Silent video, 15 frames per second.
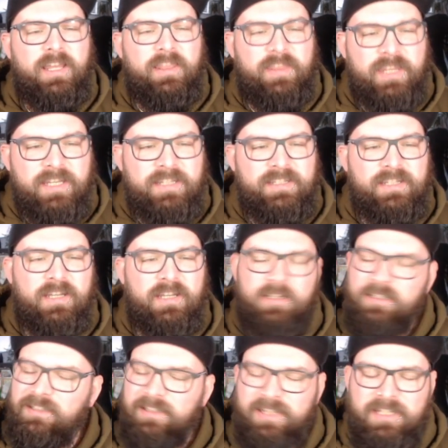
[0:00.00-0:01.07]
This
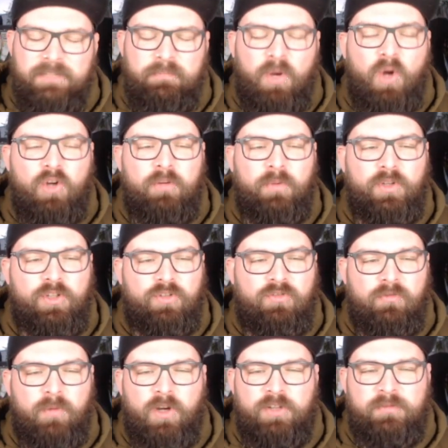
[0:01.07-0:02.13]
Pokemon just
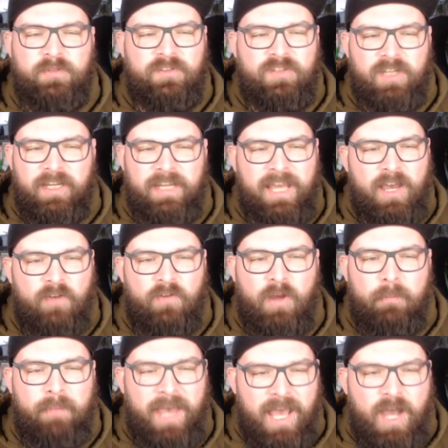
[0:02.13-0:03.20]
reminds me of something out of
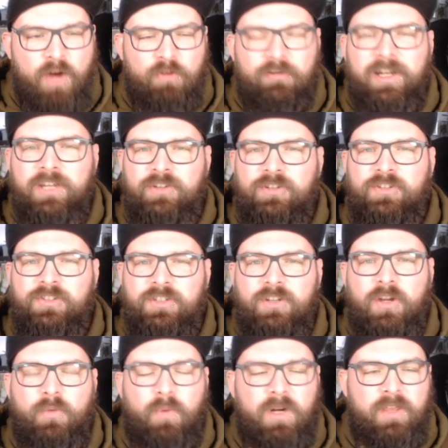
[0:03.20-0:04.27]
like Power Rangers, you
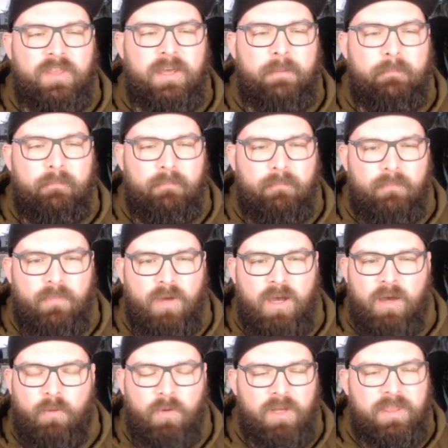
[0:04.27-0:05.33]
know, one of
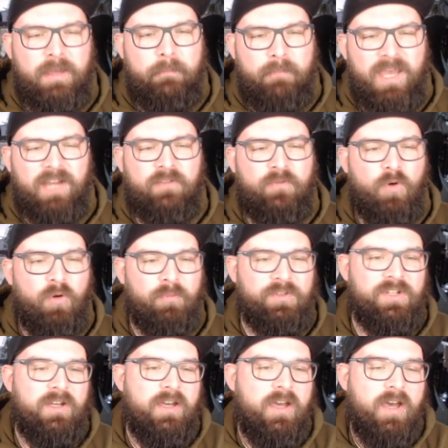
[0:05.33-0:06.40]
their mech forms.
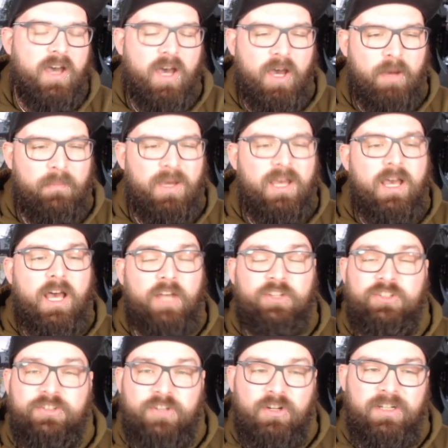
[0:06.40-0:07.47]
A
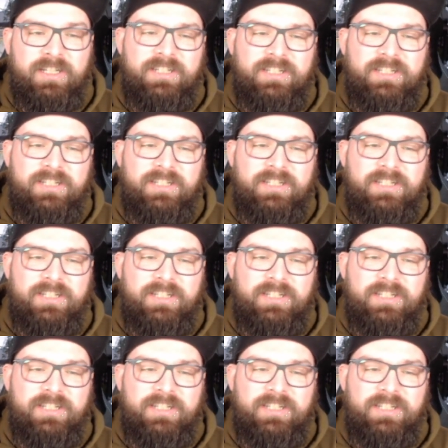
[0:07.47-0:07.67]
solid